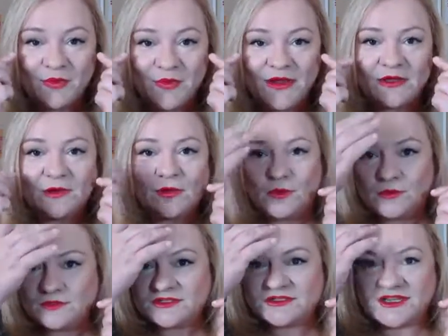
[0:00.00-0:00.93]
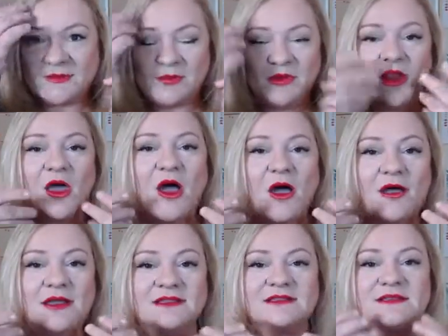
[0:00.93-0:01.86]
wrinkles, deeper
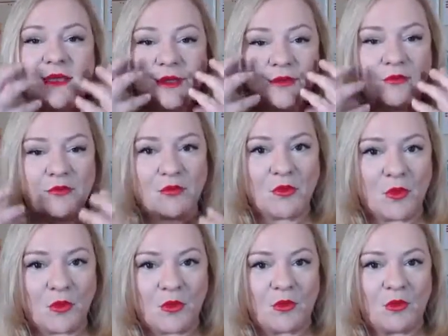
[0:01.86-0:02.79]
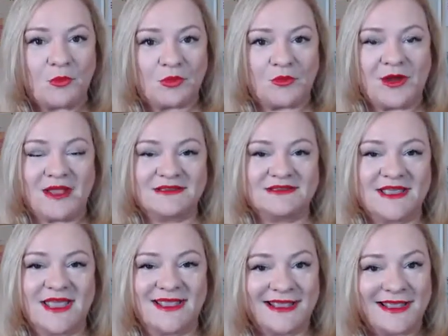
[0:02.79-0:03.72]
lines, more pronounced
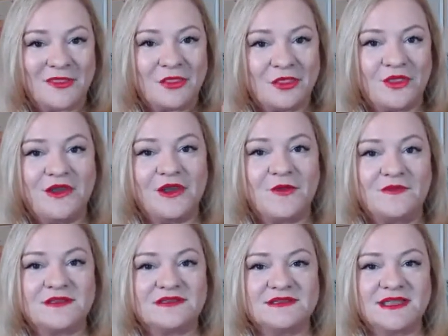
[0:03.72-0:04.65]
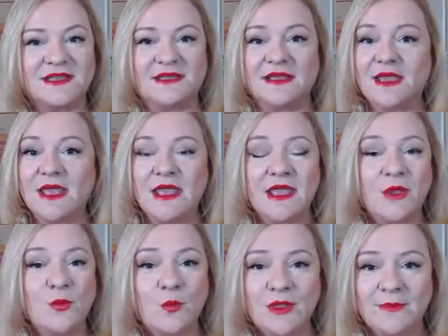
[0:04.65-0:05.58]
sagging and thinning of the skin
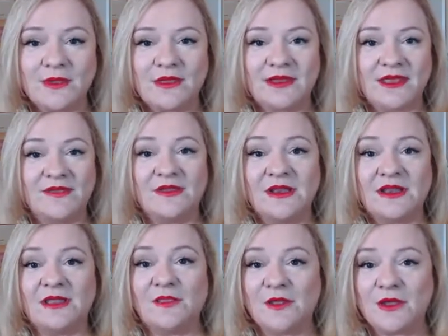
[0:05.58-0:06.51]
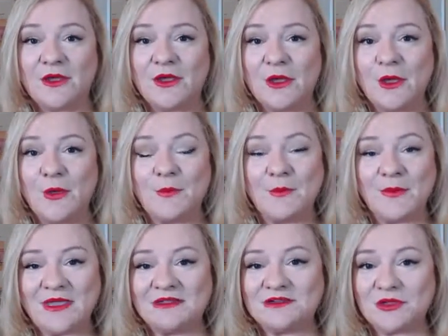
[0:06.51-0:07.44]
in women, even in the
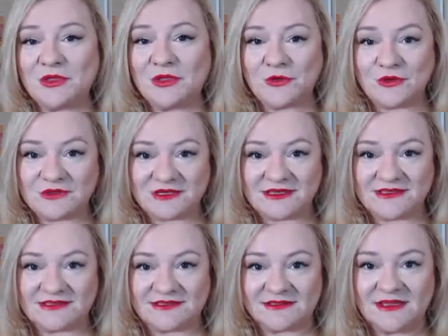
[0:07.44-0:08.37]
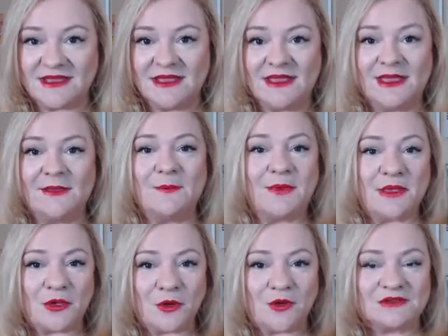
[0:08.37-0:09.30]
mid-30s,
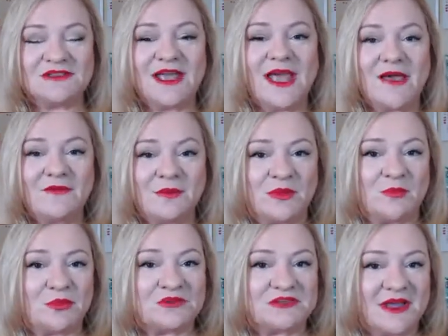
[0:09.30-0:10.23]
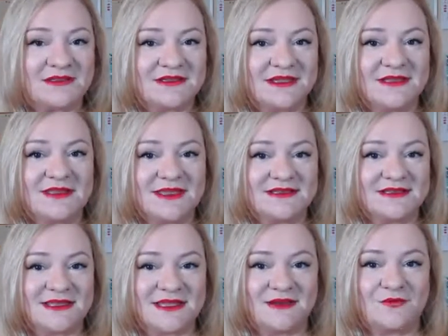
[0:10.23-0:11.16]
because they haven't been protecting their
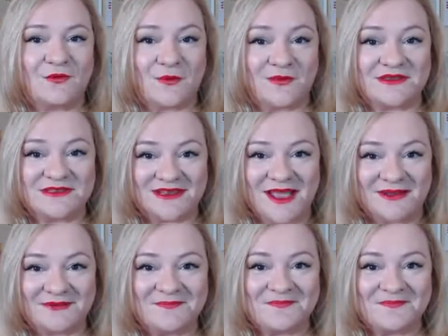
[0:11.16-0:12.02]
skin from the sun.